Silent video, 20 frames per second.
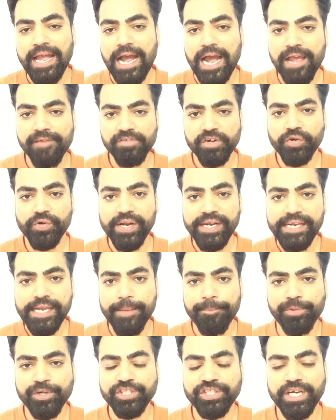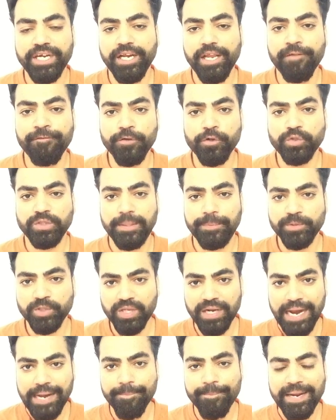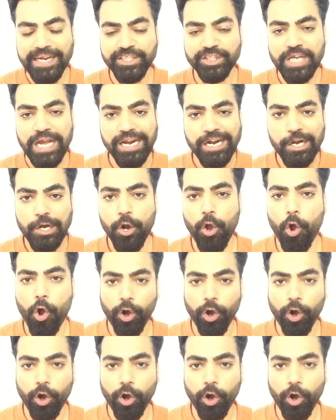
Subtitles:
I will really appreciate if you subscribe my channel.